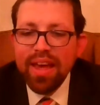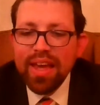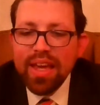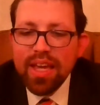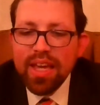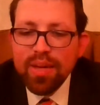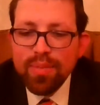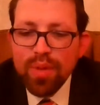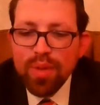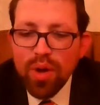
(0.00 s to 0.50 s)

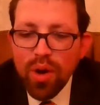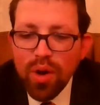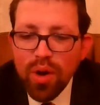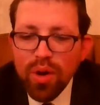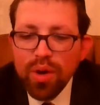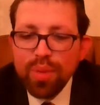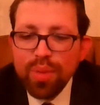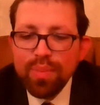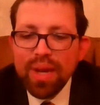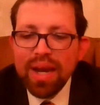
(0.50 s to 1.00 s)

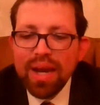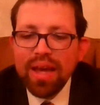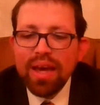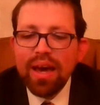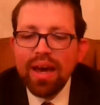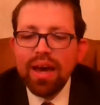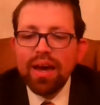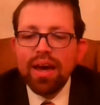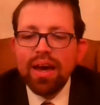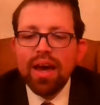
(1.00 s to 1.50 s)
Imlog
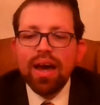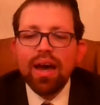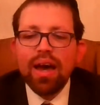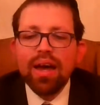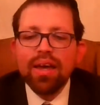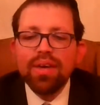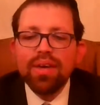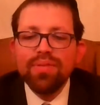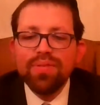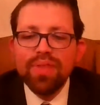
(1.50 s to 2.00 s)
malcha ra'a.
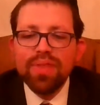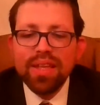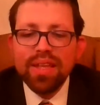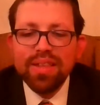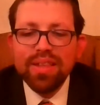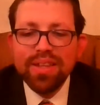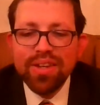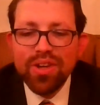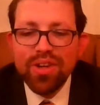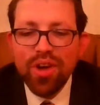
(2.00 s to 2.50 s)
If they
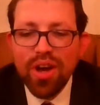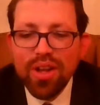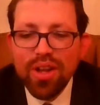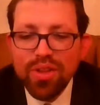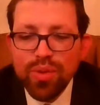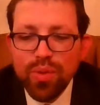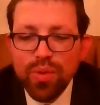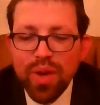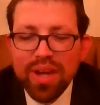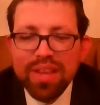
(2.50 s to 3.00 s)
did not
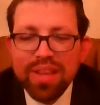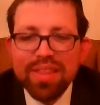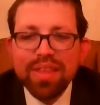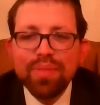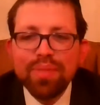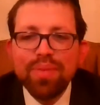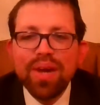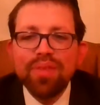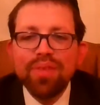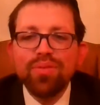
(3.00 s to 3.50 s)
do anything
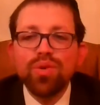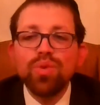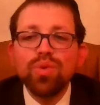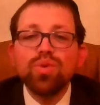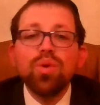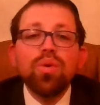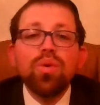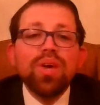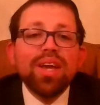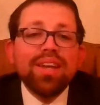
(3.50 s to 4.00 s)
bad for you,
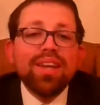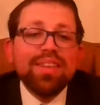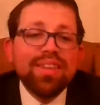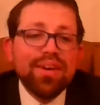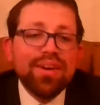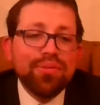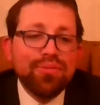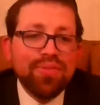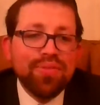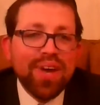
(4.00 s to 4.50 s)
don't get into
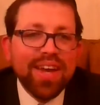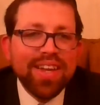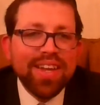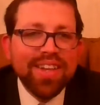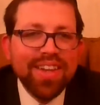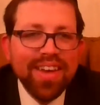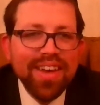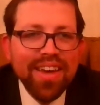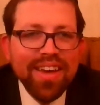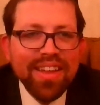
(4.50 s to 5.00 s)
a fight
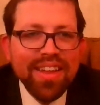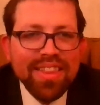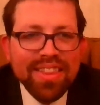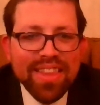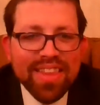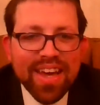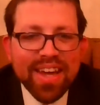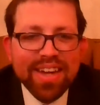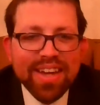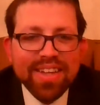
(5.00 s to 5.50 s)

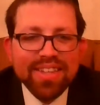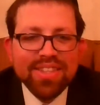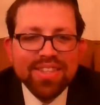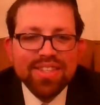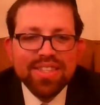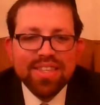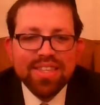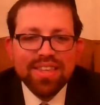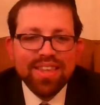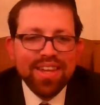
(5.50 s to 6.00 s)
that
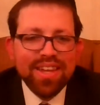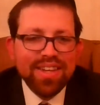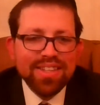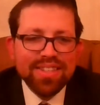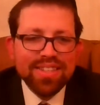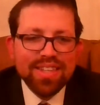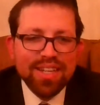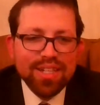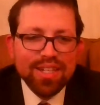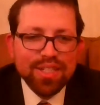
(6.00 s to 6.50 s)
is
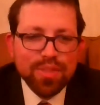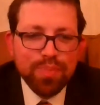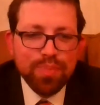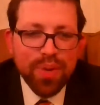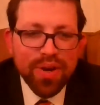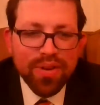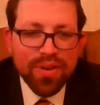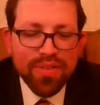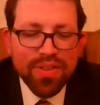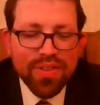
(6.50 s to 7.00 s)
going to
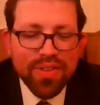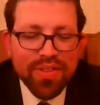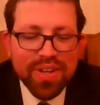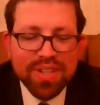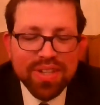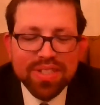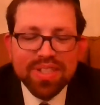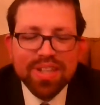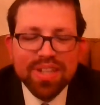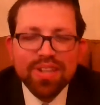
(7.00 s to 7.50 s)
that
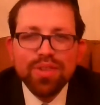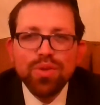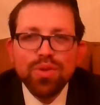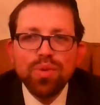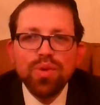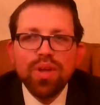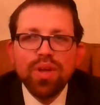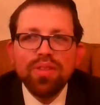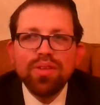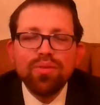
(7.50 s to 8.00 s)
is going to do
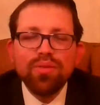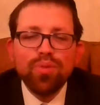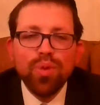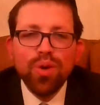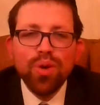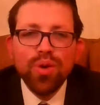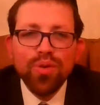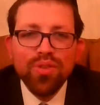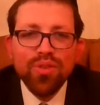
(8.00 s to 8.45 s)
nothing for you.